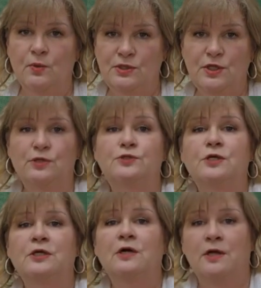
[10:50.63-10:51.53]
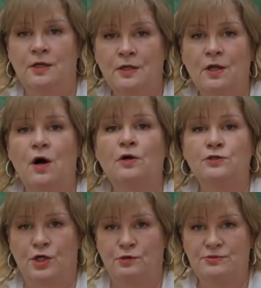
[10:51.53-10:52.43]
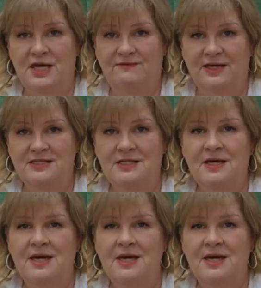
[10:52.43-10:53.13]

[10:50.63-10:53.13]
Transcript: resulting in long-term savings.